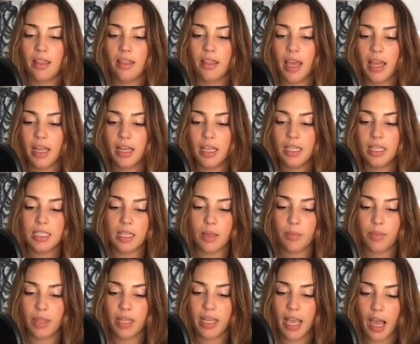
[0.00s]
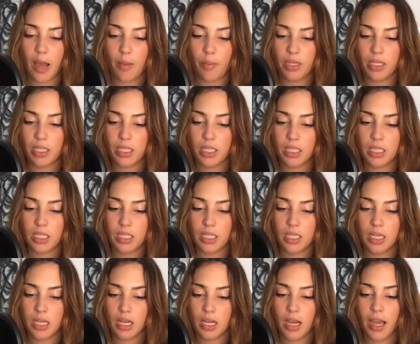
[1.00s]
Then something happened.
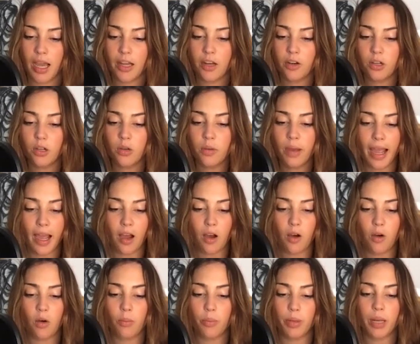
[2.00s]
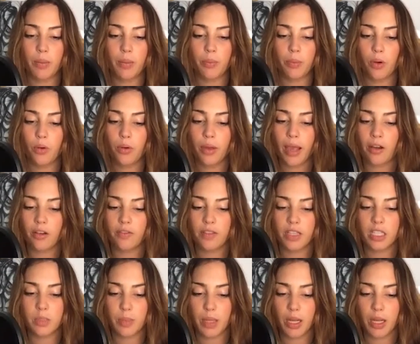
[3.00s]
I don't know how, but I broke out of this